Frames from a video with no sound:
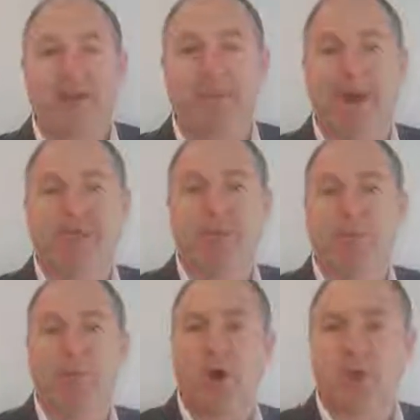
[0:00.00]

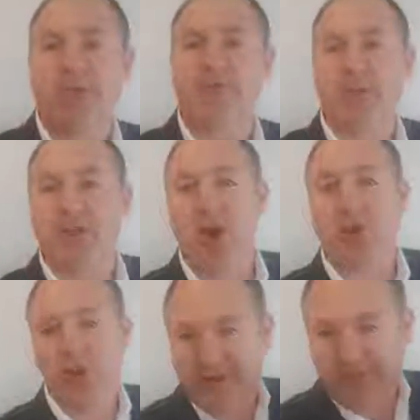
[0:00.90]
basically, what used to be the
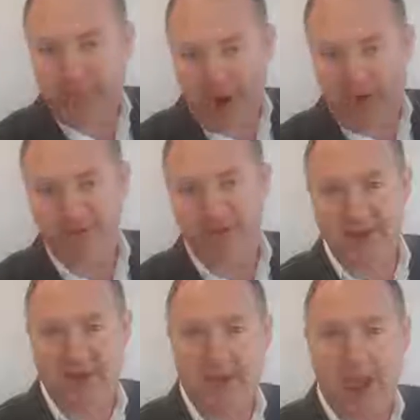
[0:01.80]
old list brokers,
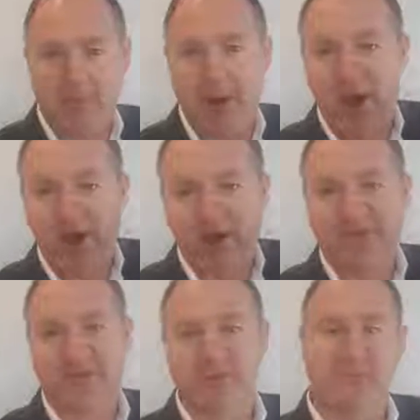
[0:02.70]
you could go and buy a
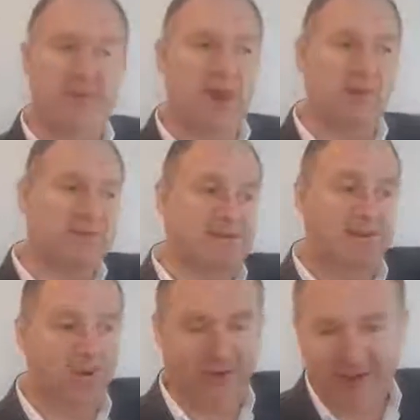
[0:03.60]
list of,
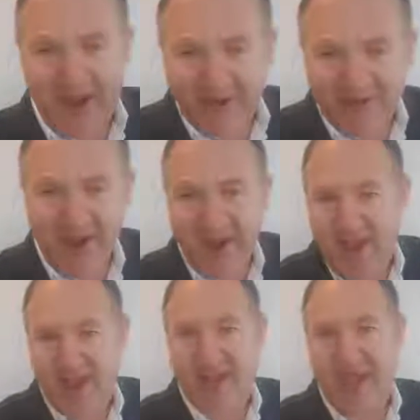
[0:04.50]
all the tax
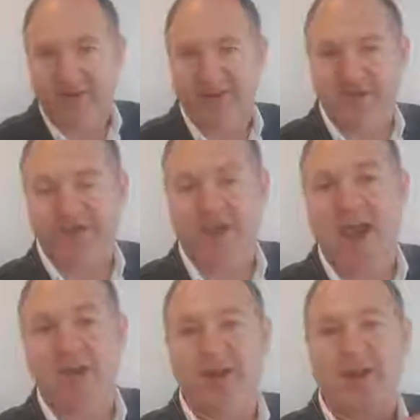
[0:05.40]
accountants in
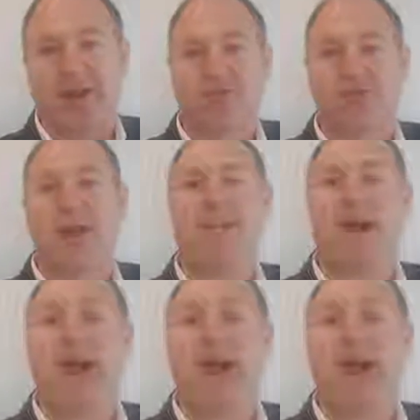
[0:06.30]
Australia and then you could direct